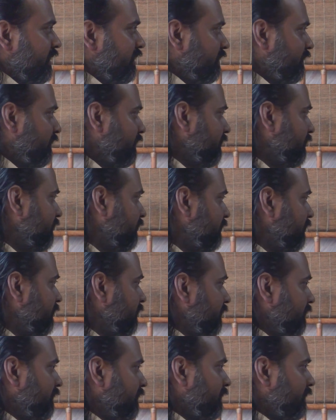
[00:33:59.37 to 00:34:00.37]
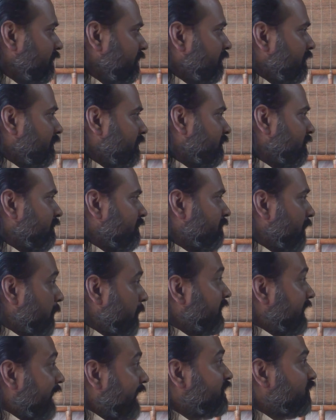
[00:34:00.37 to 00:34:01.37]
is there.
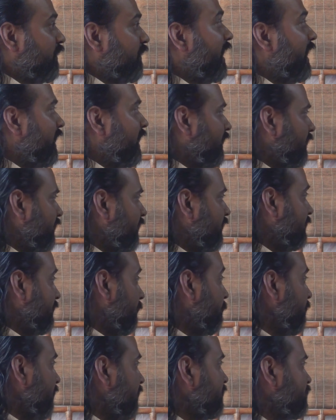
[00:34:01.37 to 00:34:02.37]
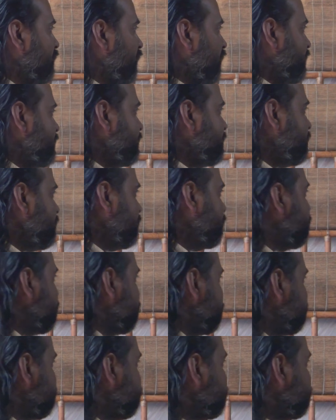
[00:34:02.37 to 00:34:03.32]
Maybe that's why it appears lost.